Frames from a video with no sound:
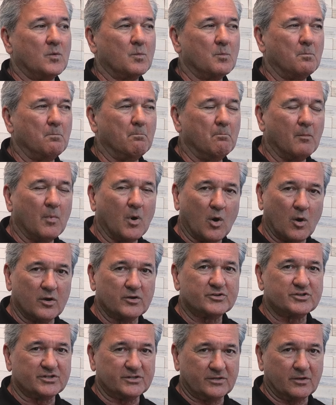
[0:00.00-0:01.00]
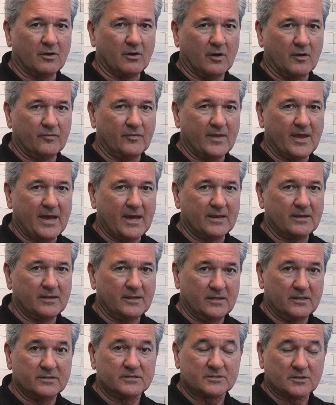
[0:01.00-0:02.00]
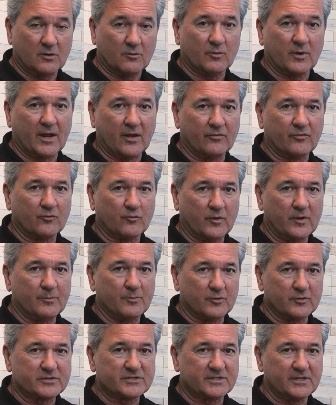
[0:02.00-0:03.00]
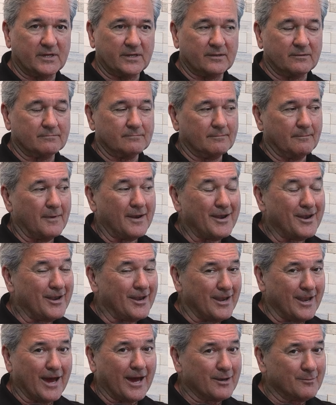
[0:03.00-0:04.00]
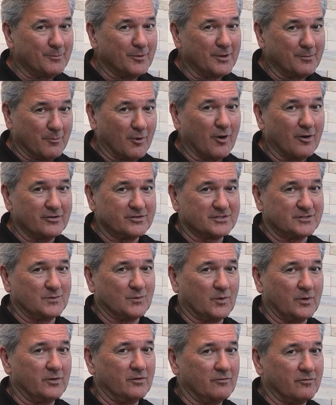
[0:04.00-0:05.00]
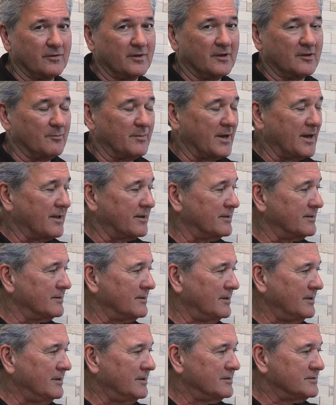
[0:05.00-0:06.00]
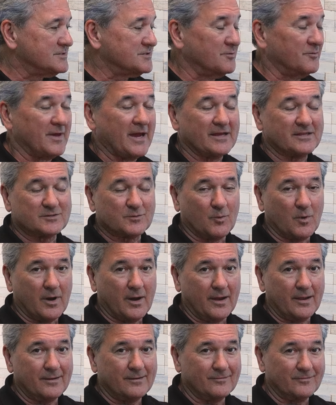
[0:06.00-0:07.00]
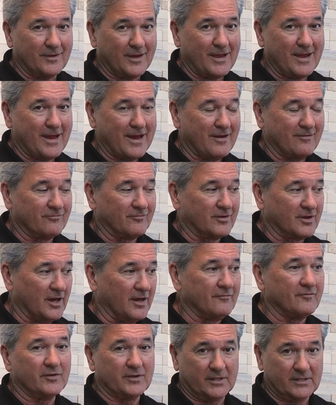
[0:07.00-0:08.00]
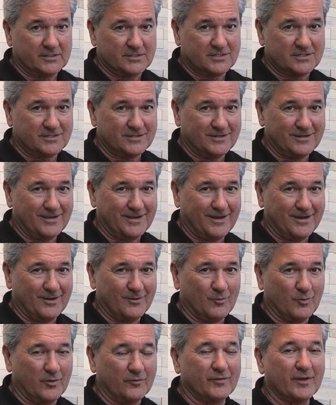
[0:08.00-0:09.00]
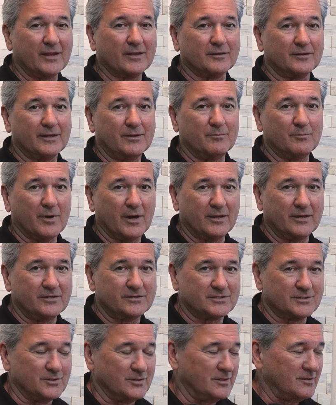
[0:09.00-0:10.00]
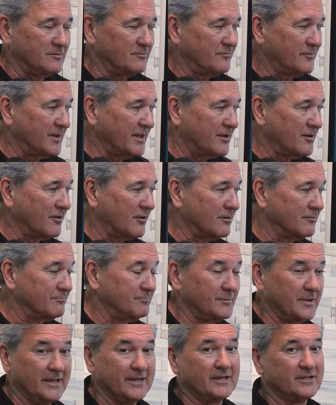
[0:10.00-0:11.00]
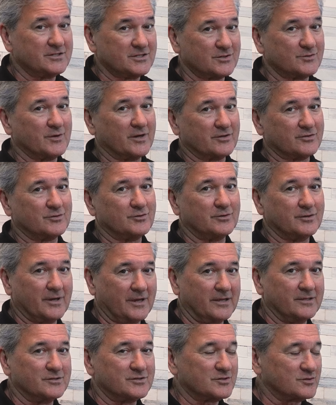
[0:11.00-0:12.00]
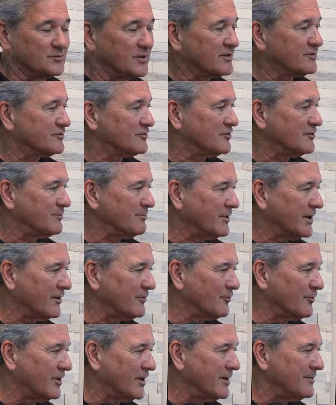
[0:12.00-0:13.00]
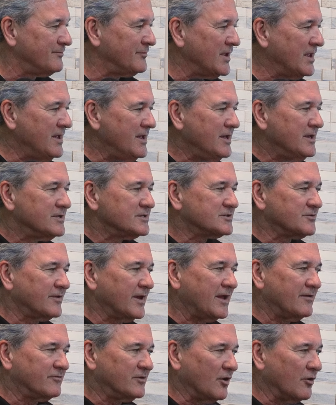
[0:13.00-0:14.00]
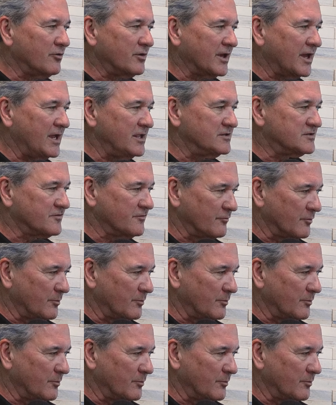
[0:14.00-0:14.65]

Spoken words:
margin on that is around 3%. Not a big margin when you think about it. So that's why they have covenants when they lend money to you that are getting stricter and stricter, by the way. So they have no gains from